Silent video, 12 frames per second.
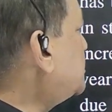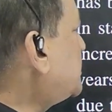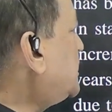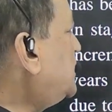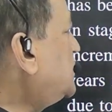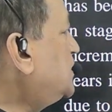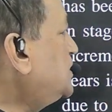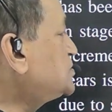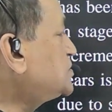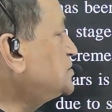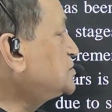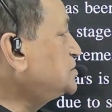8-9
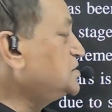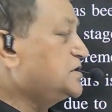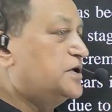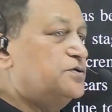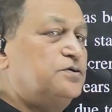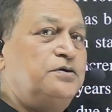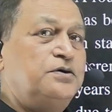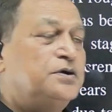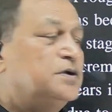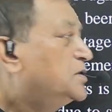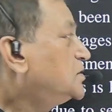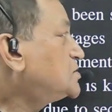centuries ago.
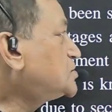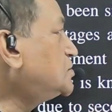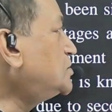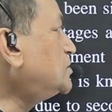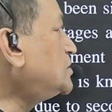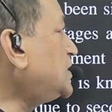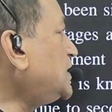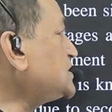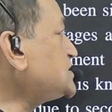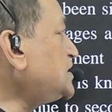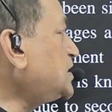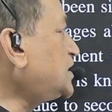So
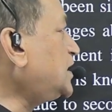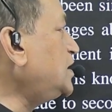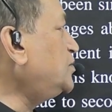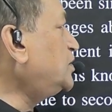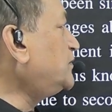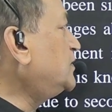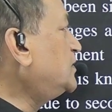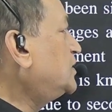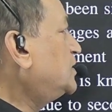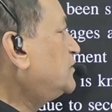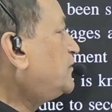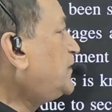exact time of
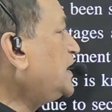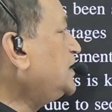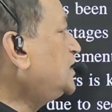final